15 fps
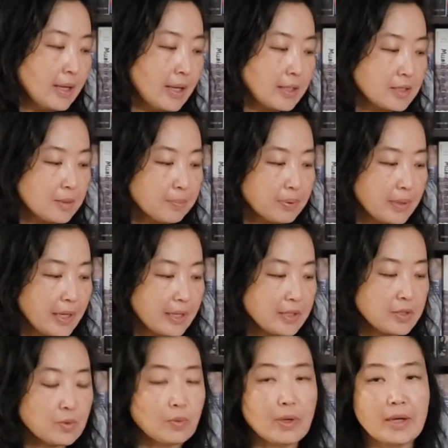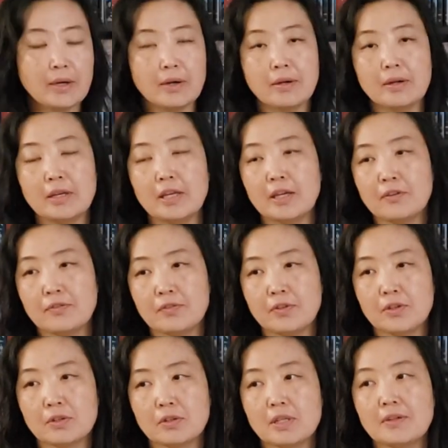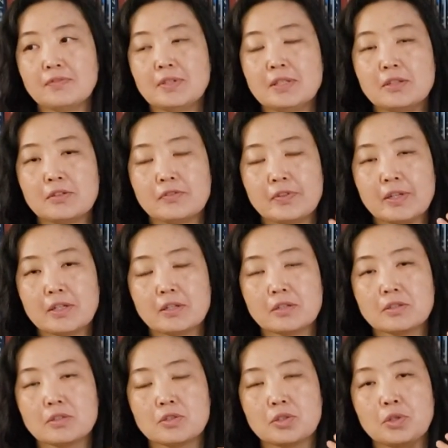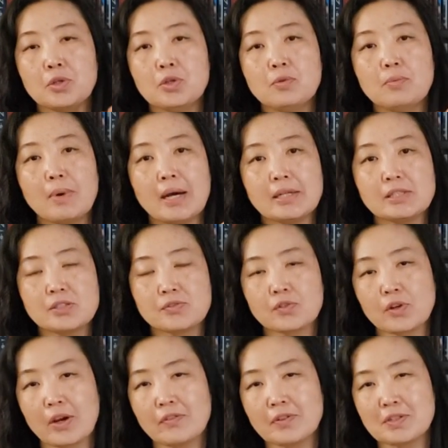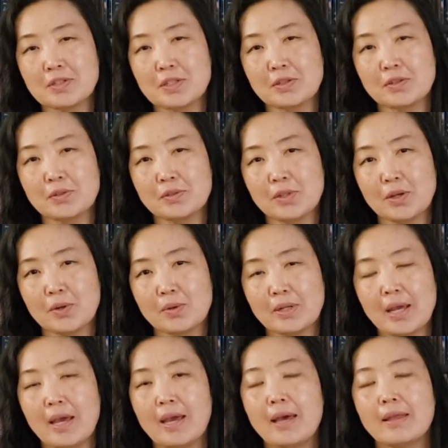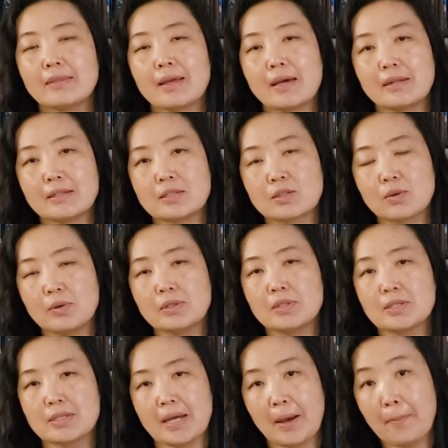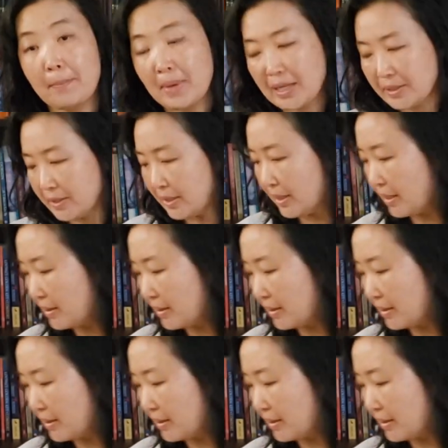It's a place where if you're lifting your fingers too much for every single note, that it's going to sound messy,